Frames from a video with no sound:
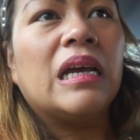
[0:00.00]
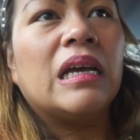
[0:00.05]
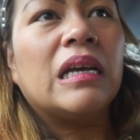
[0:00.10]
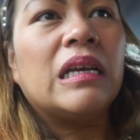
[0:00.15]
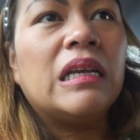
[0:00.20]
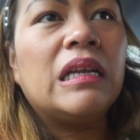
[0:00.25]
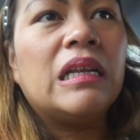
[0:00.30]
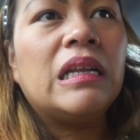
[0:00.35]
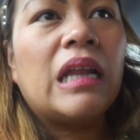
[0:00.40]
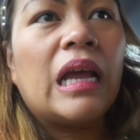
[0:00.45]

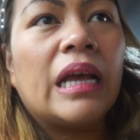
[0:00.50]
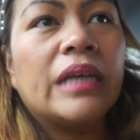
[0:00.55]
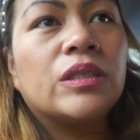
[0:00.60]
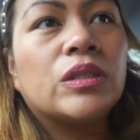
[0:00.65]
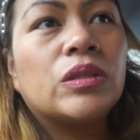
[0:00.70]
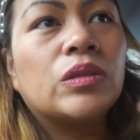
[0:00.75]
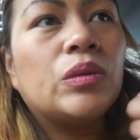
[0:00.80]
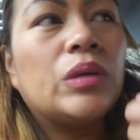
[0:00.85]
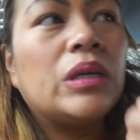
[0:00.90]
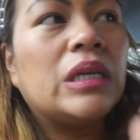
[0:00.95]
He
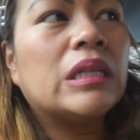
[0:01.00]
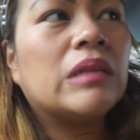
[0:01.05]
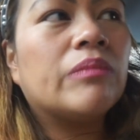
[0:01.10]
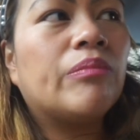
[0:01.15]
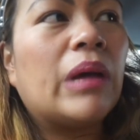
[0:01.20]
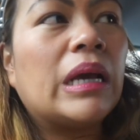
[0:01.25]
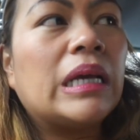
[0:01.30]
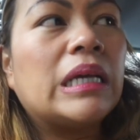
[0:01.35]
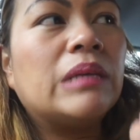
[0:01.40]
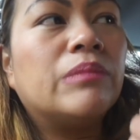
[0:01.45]
likes to eat
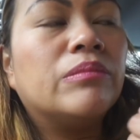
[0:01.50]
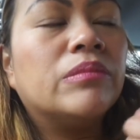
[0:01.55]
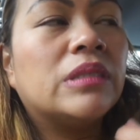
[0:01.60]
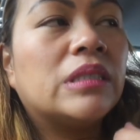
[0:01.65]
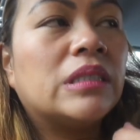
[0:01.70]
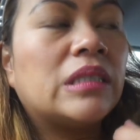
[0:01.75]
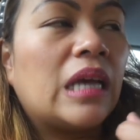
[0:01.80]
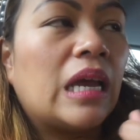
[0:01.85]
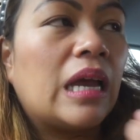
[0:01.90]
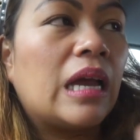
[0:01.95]
by
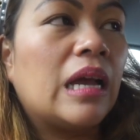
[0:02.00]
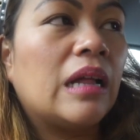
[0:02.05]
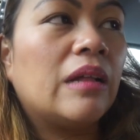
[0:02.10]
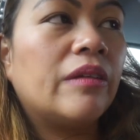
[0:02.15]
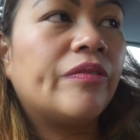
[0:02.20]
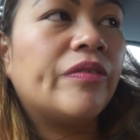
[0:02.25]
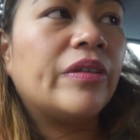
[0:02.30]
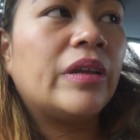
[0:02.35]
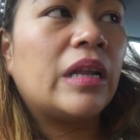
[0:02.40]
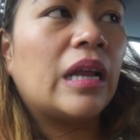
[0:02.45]

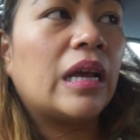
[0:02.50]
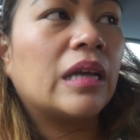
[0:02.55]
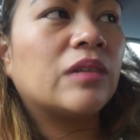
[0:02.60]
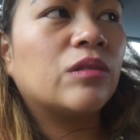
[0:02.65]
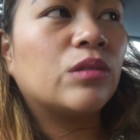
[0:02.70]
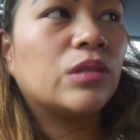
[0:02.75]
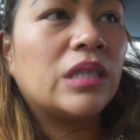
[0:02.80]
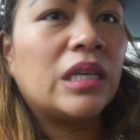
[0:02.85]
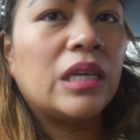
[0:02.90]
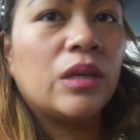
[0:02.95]
himself. He like,
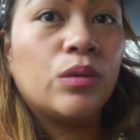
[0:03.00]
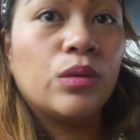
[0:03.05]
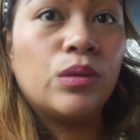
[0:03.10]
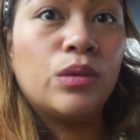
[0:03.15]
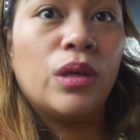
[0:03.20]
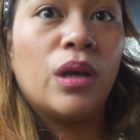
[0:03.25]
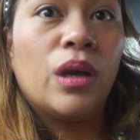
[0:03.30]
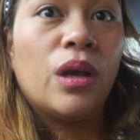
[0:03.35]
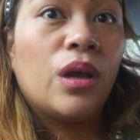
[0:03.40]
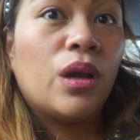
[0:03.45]
cause he
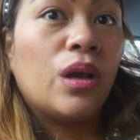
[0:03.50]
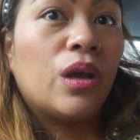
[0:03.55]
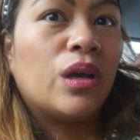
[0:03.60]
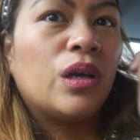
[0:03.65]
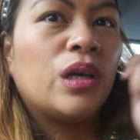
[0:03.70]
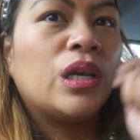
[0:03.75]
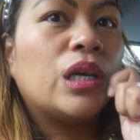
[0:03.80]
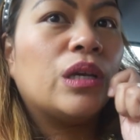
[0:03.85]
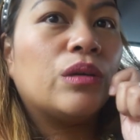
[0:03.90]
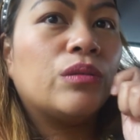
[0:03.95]
could
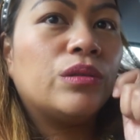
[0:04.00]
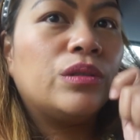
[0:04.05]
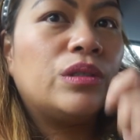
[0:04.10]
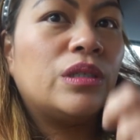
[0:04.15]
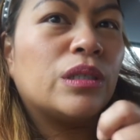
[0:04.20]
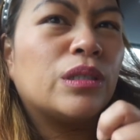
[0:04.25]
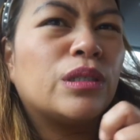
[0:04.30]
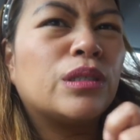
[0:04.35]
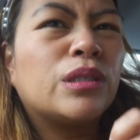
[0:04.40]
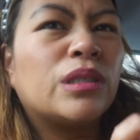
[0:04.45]

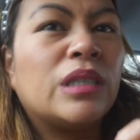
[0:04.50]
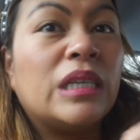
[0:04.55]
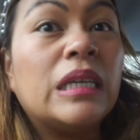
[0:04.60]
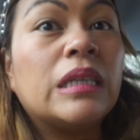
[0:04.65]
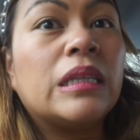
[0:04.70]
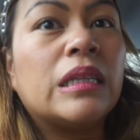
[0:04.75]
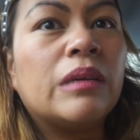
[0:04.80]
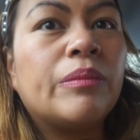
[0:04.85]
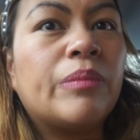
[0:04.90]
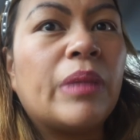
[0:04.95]
just
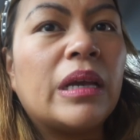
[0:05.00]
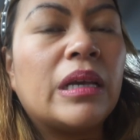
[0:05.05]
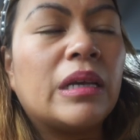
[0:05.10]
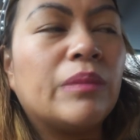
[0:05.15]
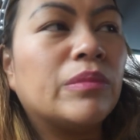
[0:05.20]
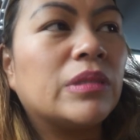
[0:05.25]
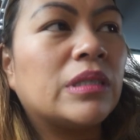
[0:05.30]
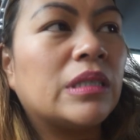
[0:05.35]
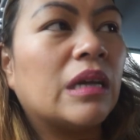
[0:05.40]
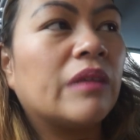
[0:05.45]
eat it by
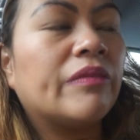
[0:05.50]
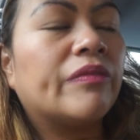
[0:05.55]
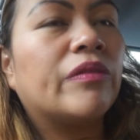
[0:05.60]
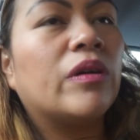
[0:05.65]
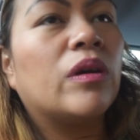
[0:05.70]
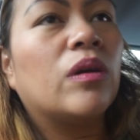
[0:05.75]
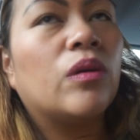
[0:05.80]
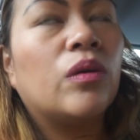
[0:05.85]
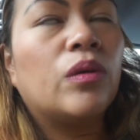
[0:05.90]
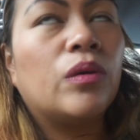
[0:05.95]
himself
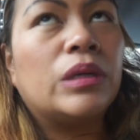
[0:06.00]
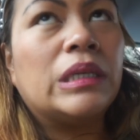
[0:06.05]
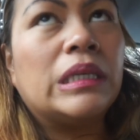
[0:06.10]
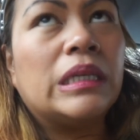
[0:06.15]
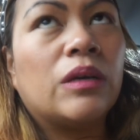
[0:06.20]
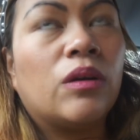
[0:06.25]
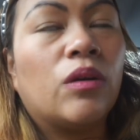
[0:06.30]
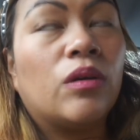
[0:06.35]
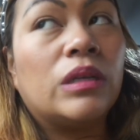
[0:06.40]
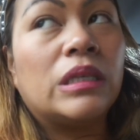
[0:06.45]
on
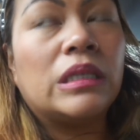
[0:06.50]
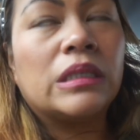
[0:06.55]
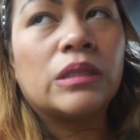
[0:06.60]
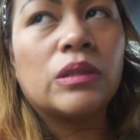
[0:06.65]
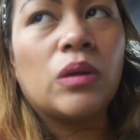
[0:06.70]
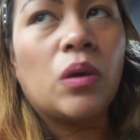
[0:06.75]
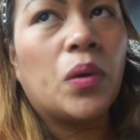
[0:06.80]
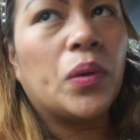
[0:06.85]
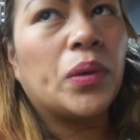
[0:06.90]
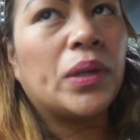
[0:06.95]

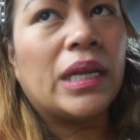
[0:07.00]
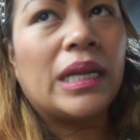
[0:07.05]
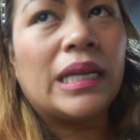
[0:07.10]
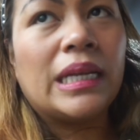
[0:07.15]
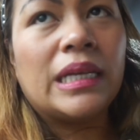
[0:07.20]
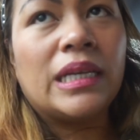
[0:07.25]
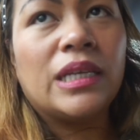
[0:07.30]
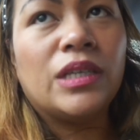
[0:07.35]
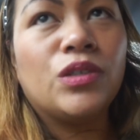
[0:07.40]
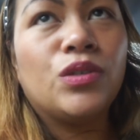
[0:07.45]
his own, and
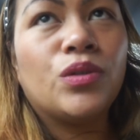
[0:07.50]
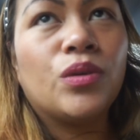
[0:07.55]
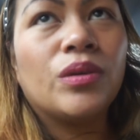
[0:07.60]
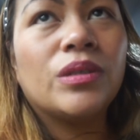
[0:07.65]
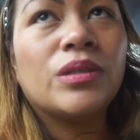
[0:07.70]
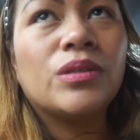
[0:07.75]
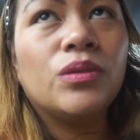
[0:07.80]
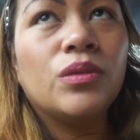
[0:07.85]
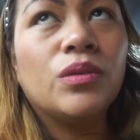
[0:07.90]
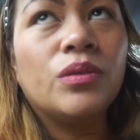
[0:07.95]
he
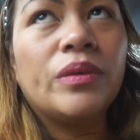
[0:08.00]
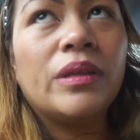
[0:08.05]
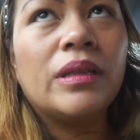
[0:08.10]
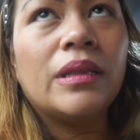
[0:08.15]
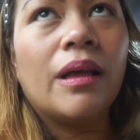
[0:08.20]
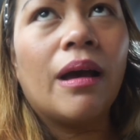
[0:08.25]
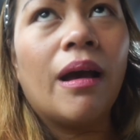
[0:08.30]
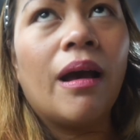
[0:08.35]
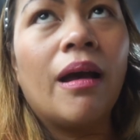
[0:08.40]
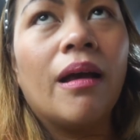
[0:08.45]
enjoys
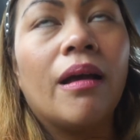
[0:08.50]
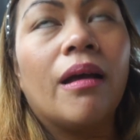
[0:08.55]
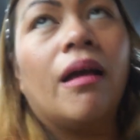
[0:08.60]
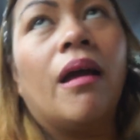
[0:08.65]
doing that,